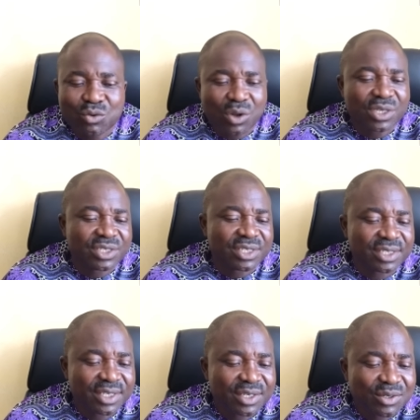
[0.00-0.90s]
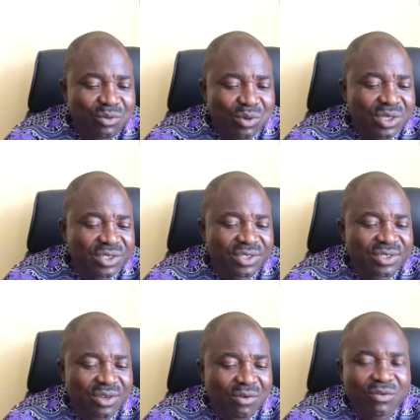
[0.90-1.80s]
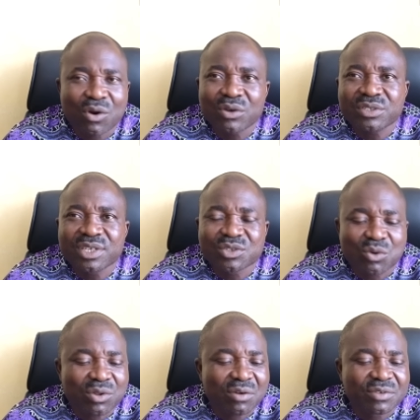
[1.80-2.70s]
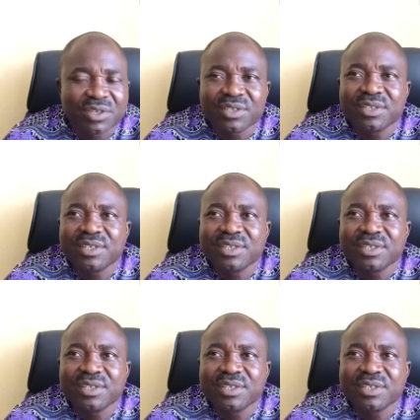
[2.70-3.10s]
quality, which of course is one of the